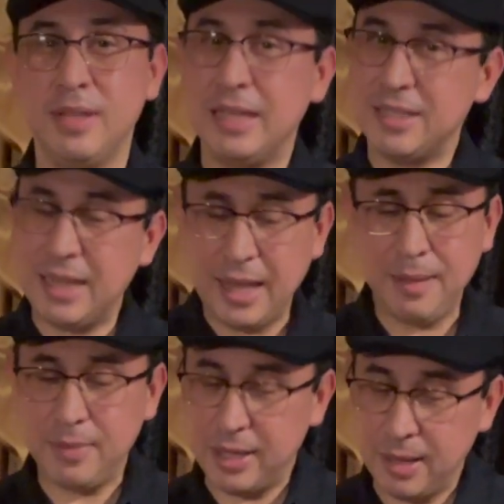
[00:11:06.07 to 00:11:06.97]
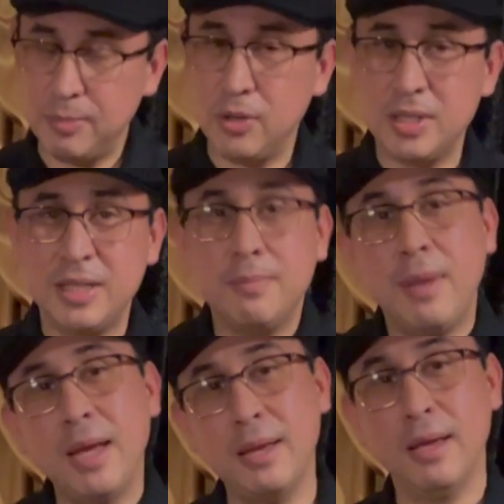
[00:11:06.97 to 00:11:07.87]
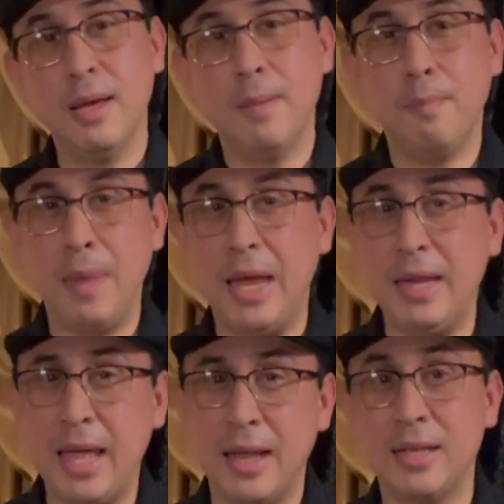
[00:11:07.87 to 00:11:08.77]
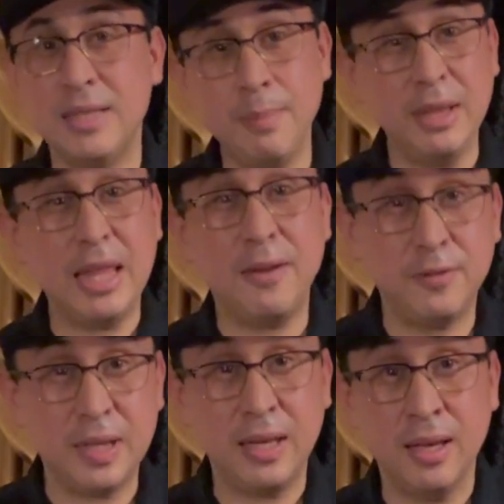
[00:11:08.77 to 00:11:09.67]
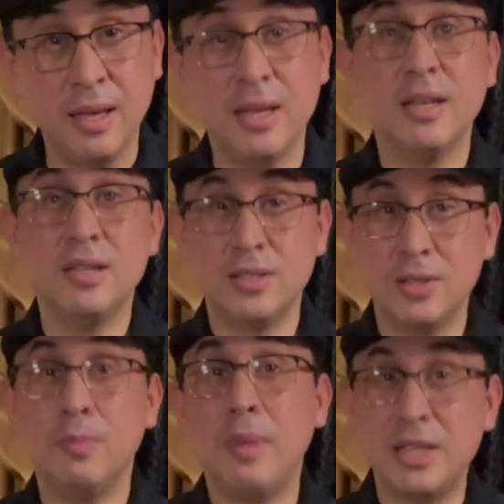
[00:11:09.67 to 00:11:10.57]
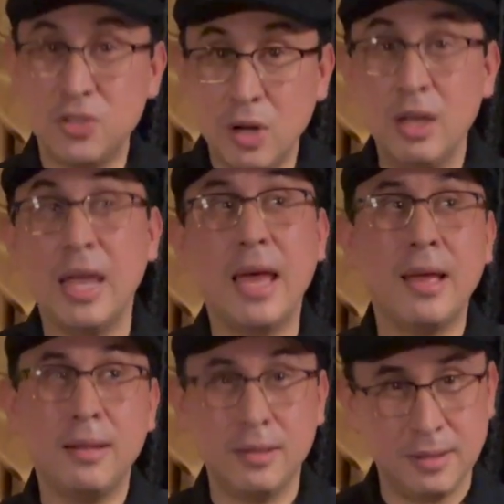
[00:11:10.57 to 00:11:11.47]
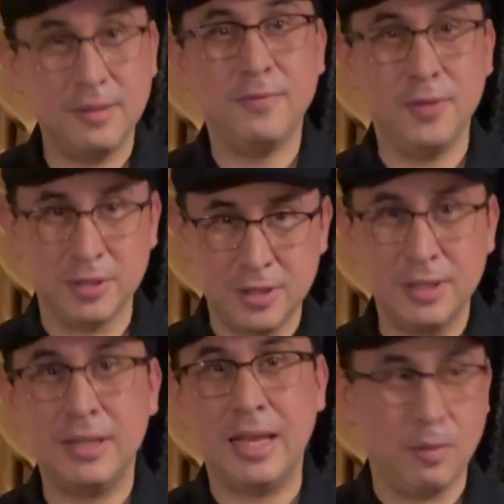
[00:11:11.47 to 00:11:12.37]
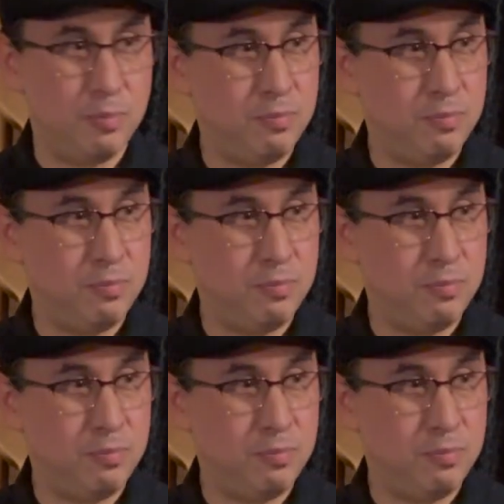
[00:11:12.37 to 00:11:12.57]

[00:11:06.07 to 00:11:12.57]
Like today, I'm noticing my main hand, because I'm a lefty, so my strong hand feels like a